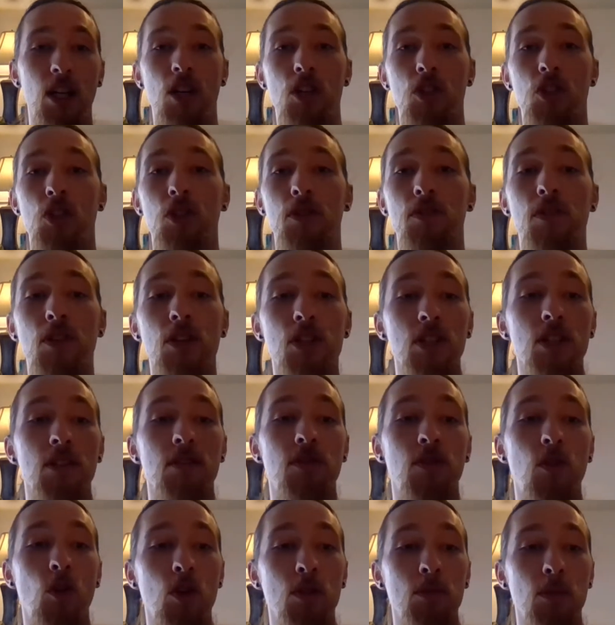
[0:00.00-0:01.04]
So first and
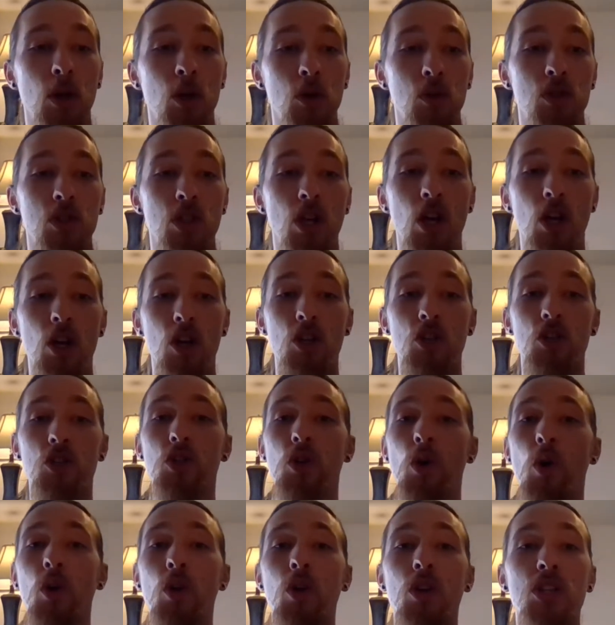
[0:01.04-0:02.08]
foremost,
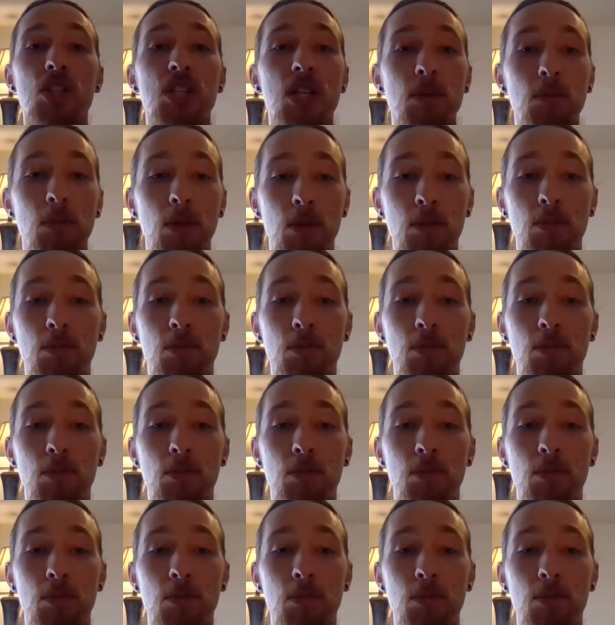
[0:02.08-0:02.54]
soil simply